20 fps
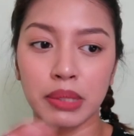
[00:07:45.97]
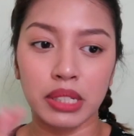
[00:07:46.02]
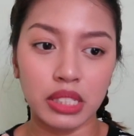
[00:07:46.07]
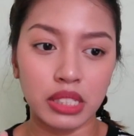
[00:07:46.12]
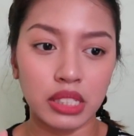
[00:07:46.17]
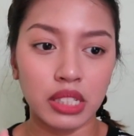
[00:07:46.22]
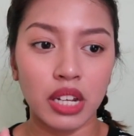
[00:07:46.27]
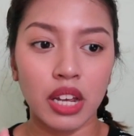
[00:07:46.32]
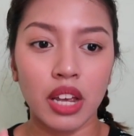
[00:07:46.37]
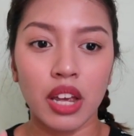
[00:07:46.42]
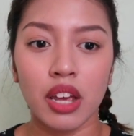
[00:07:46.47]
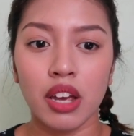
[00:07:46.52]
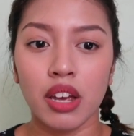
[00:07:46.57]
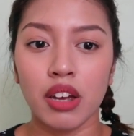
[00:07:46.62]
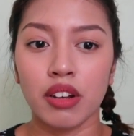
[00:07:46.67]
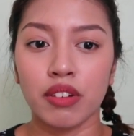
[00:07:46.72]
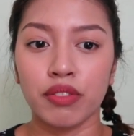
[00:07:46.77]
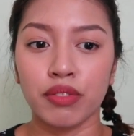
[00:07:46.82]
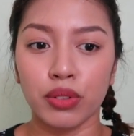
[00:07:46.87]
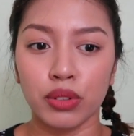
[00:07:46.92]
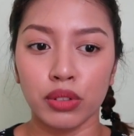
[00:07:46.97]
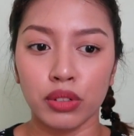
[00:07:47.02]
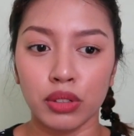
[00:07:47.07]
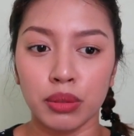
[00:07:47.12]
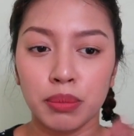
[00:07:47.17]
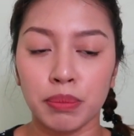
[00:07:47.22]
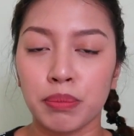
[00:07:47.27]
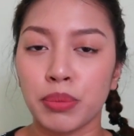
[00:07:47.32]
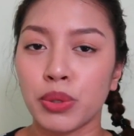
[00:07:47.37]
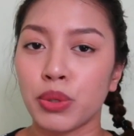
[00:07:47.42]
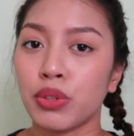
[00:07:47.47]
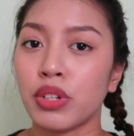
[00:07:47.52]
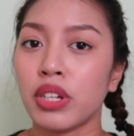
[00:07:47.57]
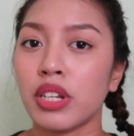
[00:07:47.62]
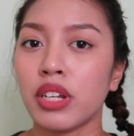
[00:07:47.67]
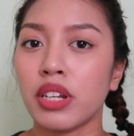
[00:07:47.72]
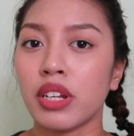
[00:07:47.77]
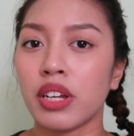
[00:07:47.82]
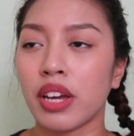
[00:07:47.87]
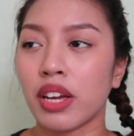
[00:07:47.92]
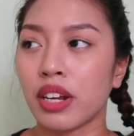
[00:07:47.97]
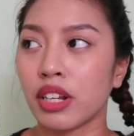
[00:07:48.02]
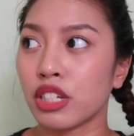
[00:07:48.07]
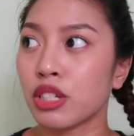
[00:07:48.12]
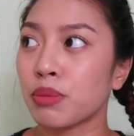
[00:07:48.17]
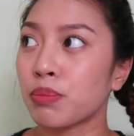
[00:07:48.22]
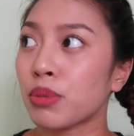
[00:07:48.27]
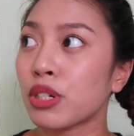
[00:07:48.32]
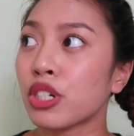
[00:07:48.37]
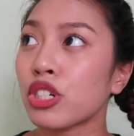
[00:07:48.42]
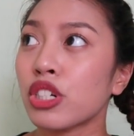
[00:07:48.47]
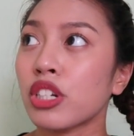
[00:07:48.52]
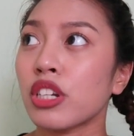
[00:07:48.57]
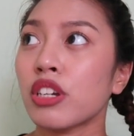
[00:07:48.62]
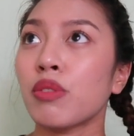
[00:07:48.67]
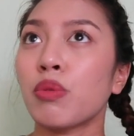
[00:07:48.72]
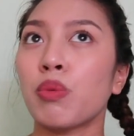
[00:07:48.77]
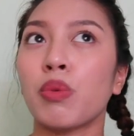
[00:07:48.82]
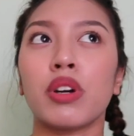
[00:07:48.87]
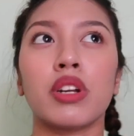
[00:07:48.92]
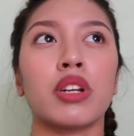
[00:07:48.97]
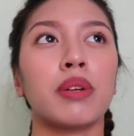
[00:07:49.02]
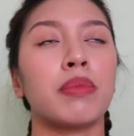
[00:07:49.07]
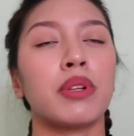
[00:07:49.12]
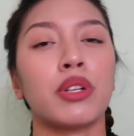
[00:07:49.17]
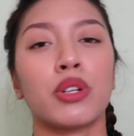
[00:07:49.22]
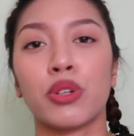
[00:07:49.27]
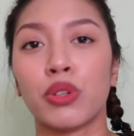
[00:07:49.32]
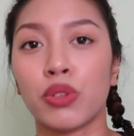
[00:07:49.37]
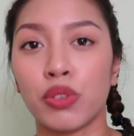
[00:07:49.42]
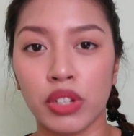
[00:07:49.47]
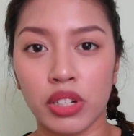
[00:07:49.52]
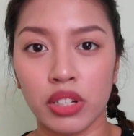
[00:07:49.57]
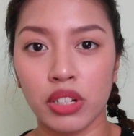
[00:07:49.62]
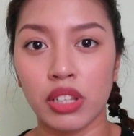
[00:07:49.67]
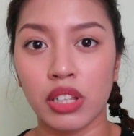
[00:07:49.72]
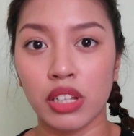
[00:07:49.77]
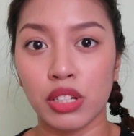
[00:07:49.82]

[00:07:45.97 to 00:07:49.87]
But for beauty, and especially when I'm in Korea,